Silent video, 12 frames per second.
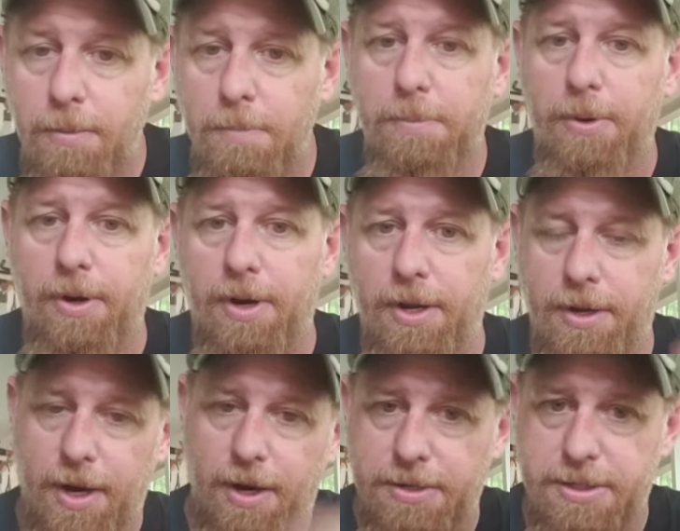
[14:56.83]
put it in
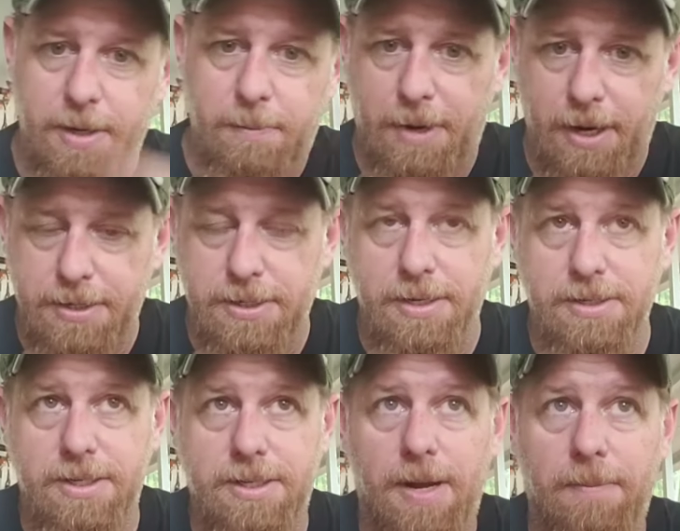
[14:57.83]
there, and see if mine
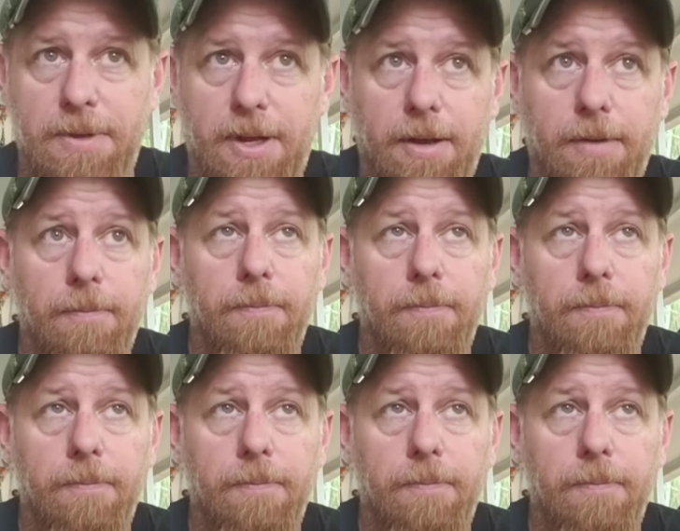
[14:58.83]
says the same thing.